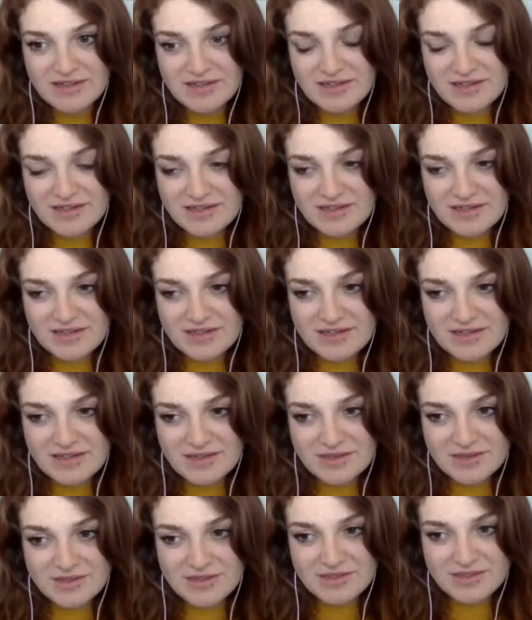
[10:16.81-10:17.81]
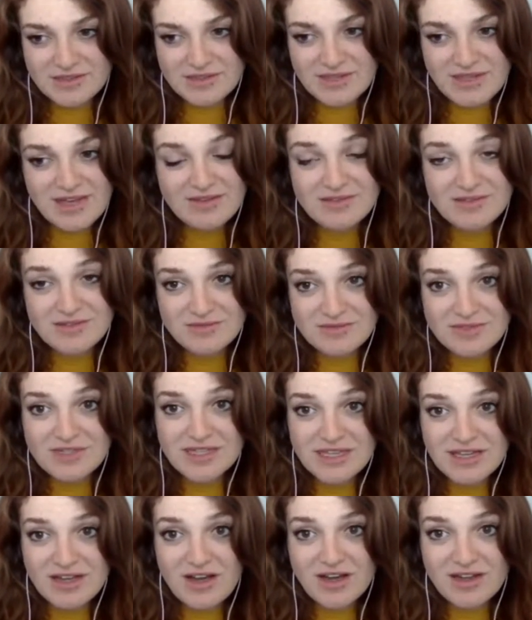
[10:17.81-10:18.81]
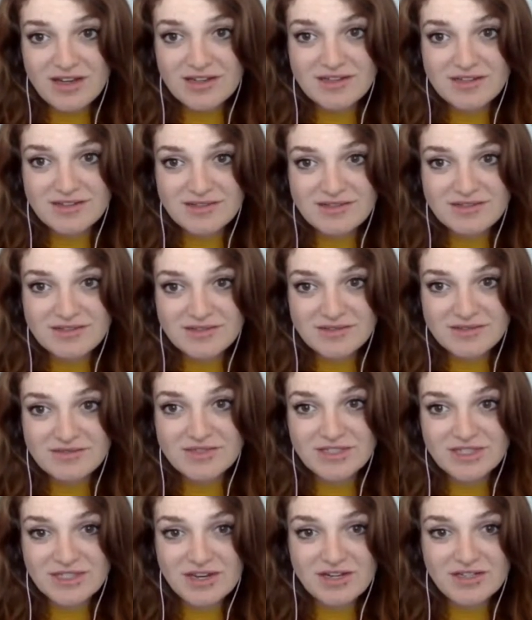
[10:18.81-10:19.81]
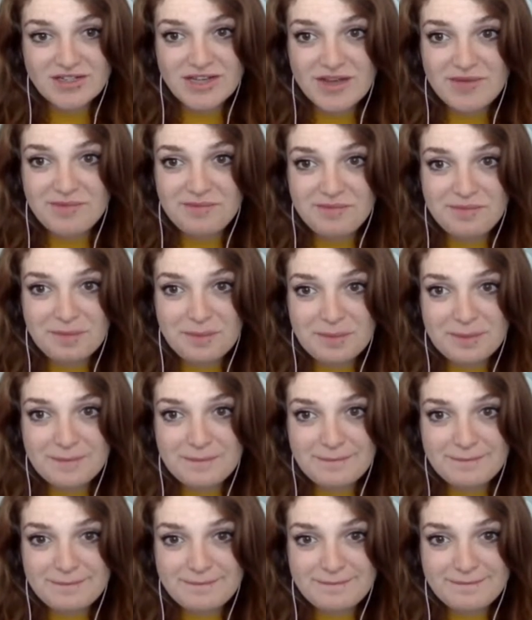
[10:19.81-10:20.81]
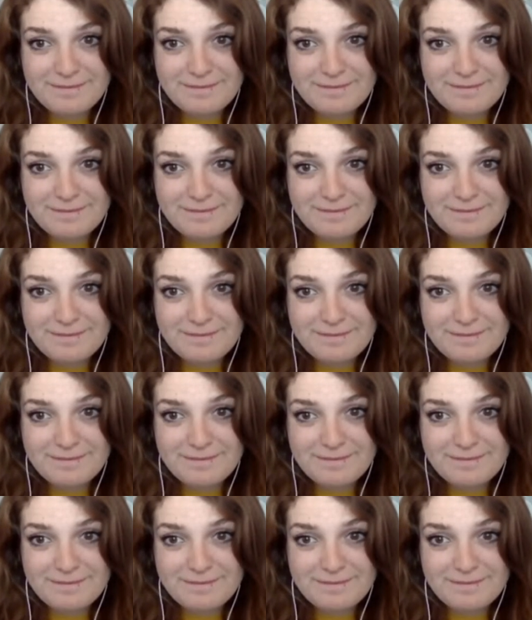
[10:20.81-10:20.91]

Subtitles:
And it was really hard. It was a really hard time.